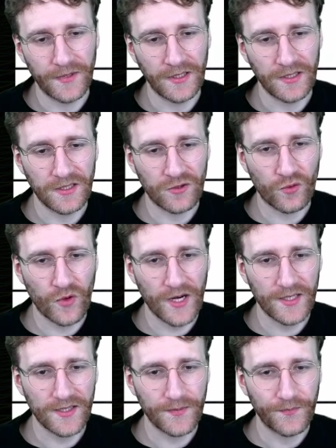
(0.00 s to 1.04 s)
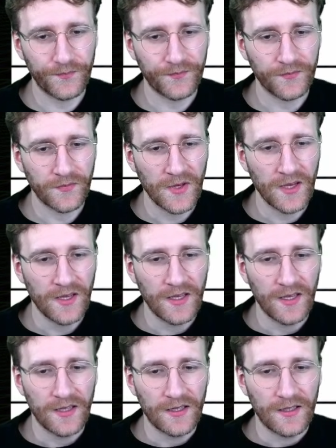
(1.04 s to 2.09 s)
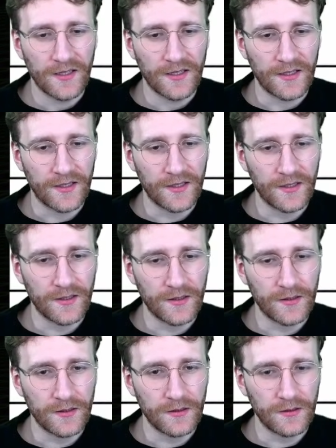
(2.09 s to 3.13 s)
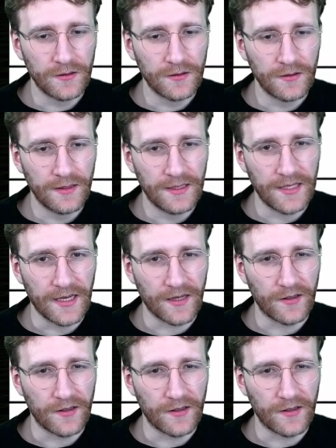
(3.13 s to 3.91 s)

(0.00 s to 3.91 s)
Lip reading: its tracks. Yeah,